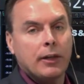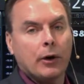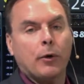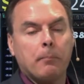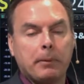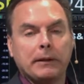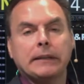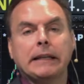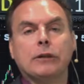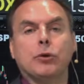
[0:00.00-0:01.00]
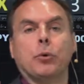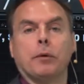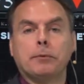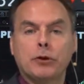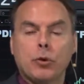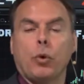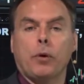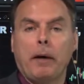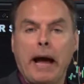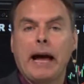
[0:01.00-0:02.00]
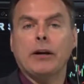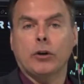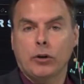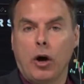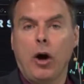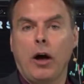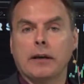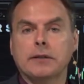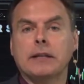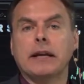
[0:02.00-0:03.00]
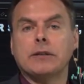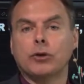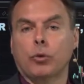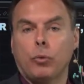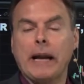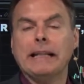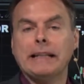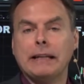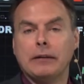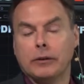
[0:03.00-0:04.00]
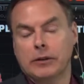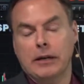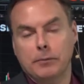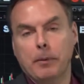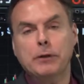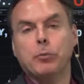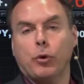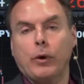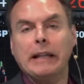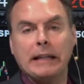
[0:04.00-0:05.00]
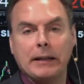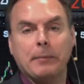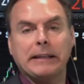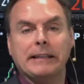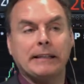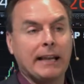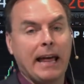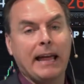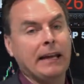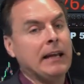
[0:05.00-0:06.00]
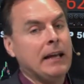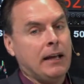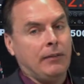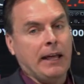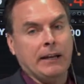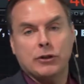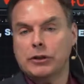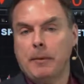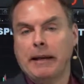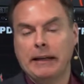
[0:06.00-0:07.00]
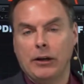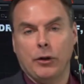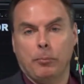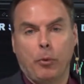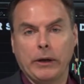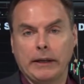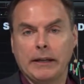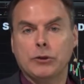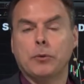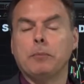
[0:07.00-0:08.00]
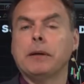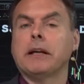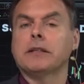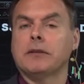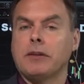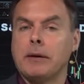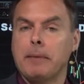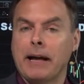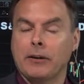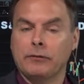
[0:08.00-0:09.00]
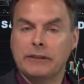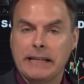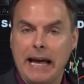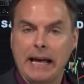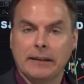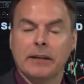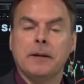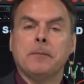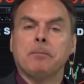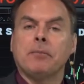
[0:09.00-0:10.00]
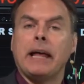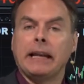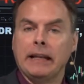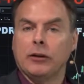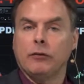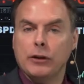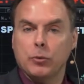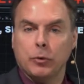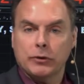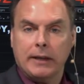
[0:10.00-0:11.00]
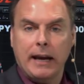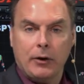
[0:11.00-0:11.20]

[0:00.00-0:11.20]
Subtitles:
their ability to absorb higher cost is much more greatly limited today than at just about any other point in history because of the amount of debt that individuals